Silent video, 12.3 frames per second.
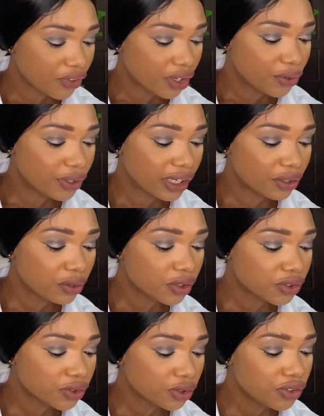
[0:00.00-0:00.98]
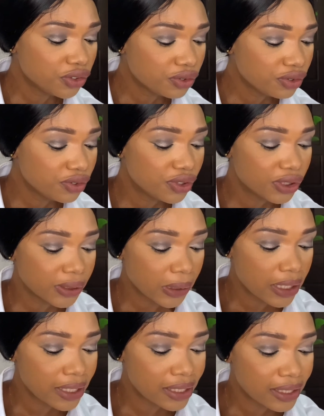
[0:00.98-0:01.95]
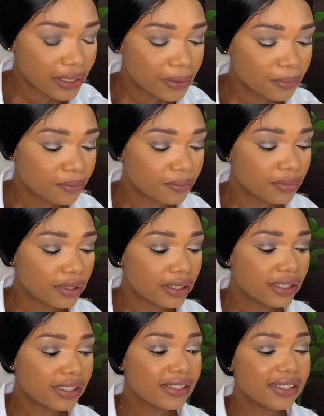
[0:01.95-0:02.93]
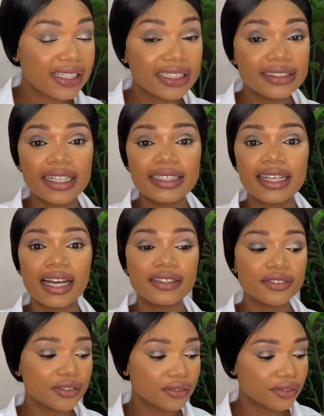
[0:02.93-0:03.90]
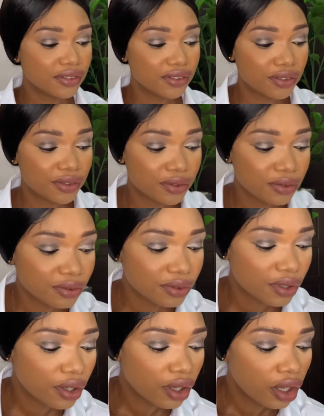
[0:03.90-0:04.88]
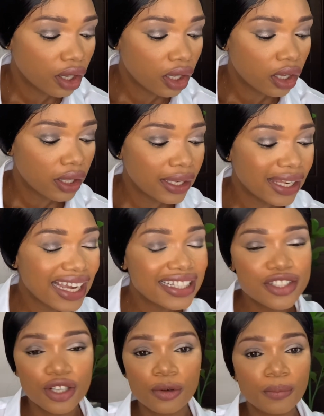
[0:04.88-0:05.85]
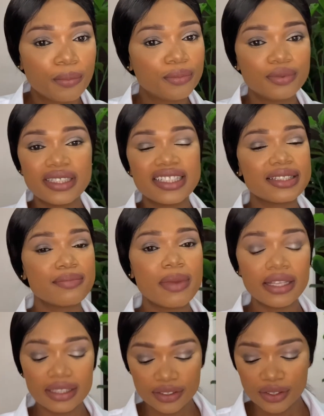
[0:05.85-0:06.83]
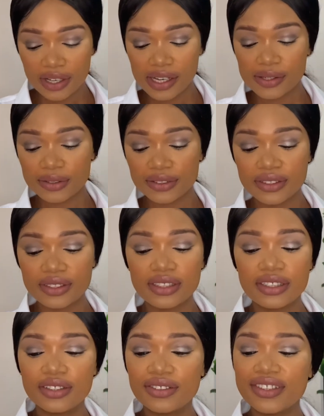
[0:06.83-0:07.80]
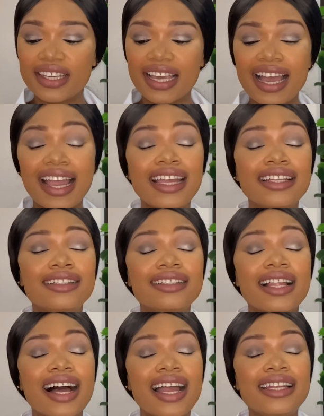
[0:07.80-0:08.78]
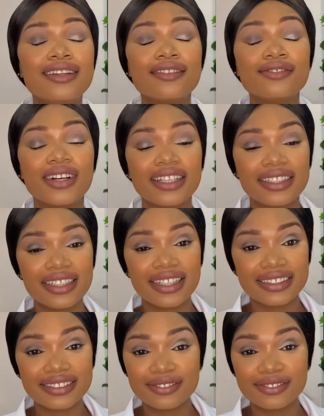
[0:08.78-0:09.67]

you can also use scented candles to light up the smell in your house. Okay, I love vanilla